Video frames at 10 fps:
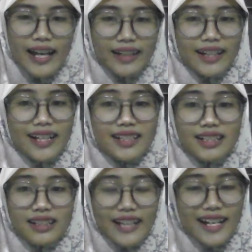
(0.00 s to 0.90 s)
And then the
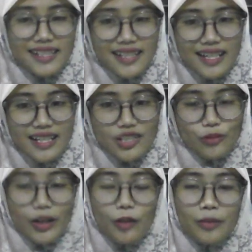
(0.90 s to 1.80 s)
next is
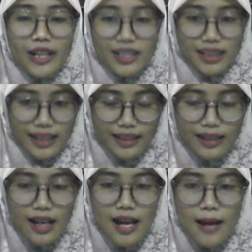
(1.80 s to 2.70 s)
recommendation.
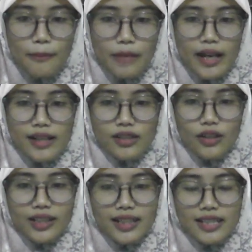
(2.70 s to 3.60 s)
Based
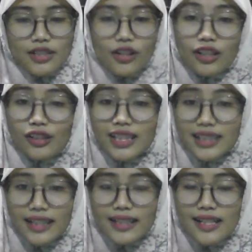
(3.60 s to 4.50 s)
on this
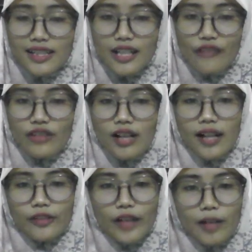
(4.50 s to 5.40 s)
conclusion,
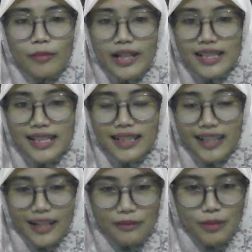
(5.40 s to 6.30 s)
several
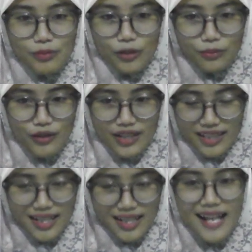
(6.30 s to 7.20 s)
recommendations can be proposed.